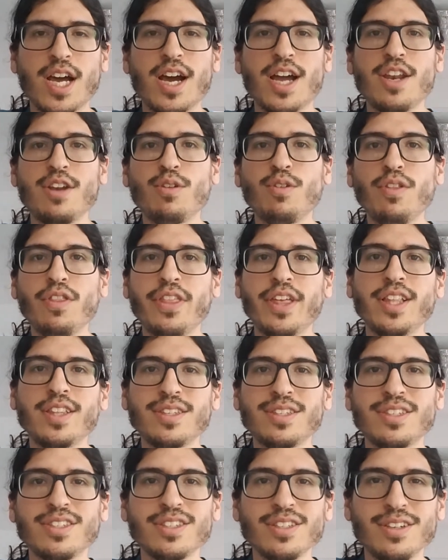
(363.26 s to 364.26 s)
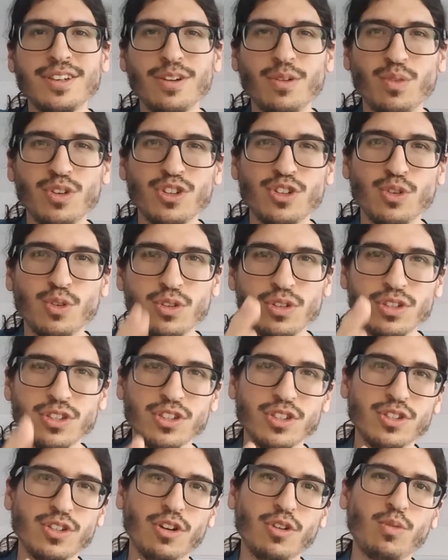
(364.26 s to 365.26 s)
don't think this is a good resource to
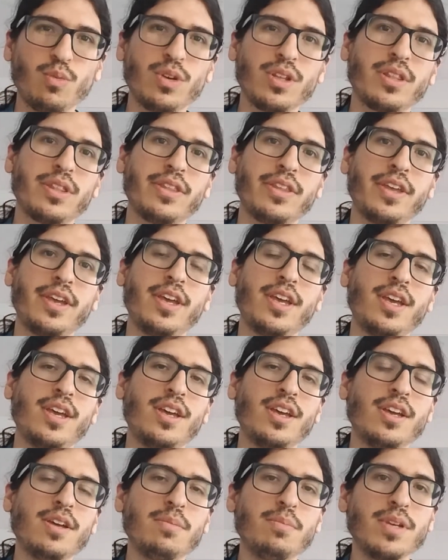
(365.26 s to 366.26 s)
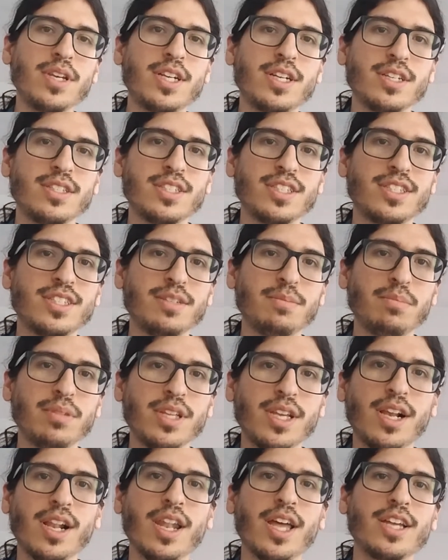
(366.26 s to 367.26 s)
start with, because it simply
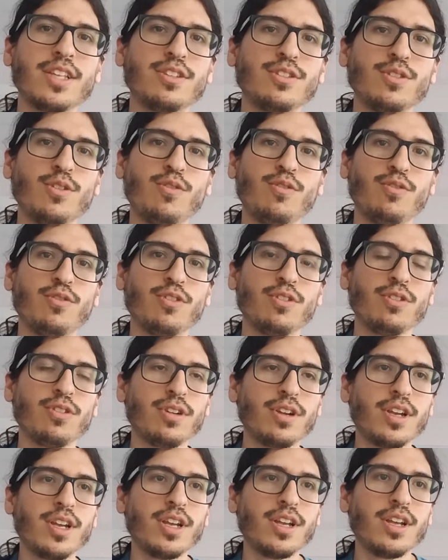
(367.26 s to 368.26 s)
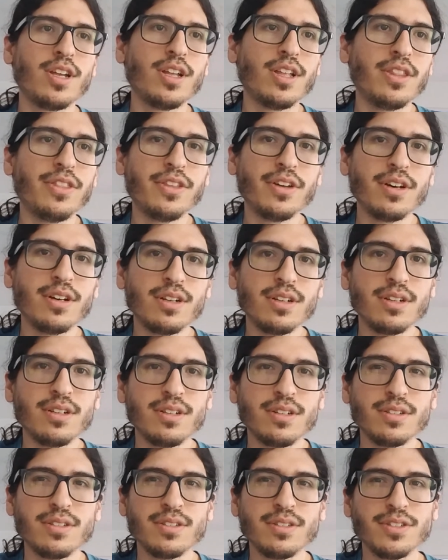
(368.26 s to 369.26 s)
glides over
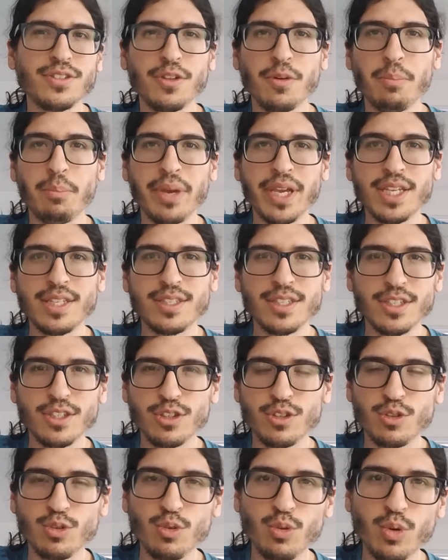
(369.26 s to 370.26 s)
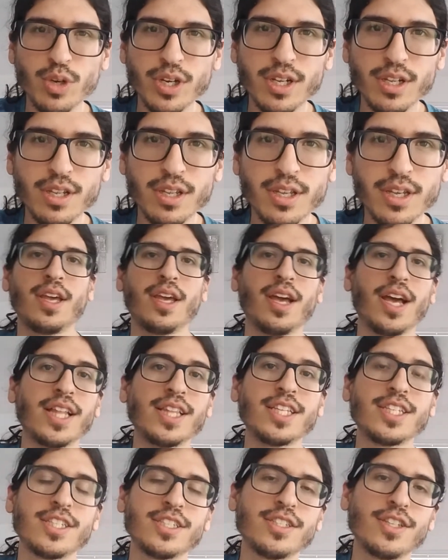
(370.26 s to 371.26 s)
the basics too quickly, and
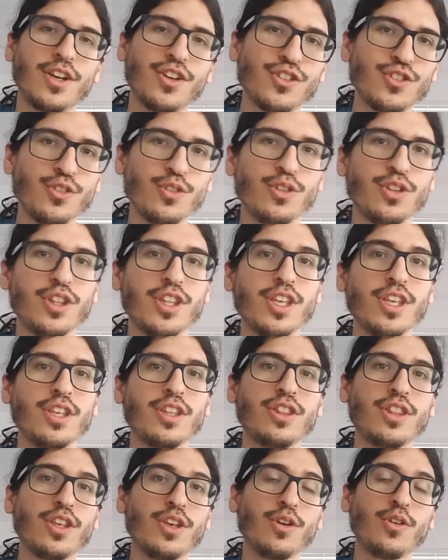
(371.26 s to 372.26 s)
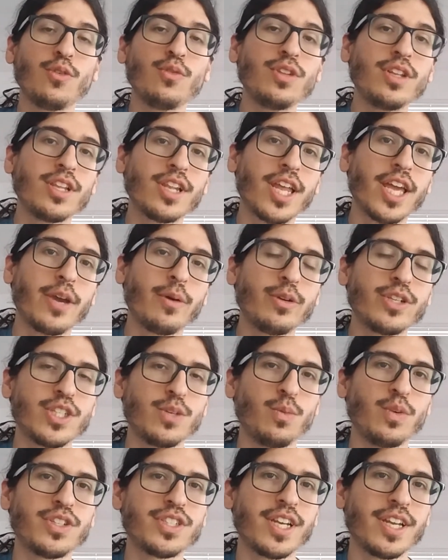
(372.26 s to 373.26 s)
this is also the only language in
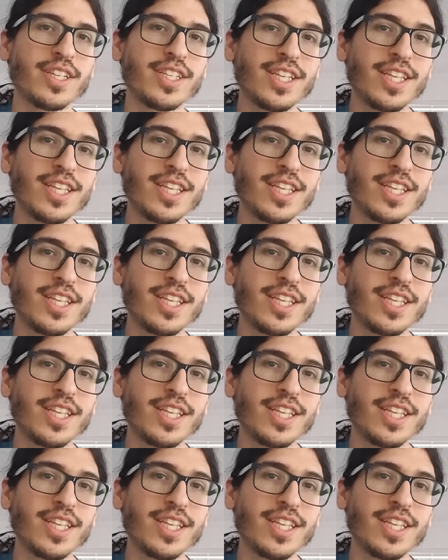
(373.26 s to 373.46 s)
which I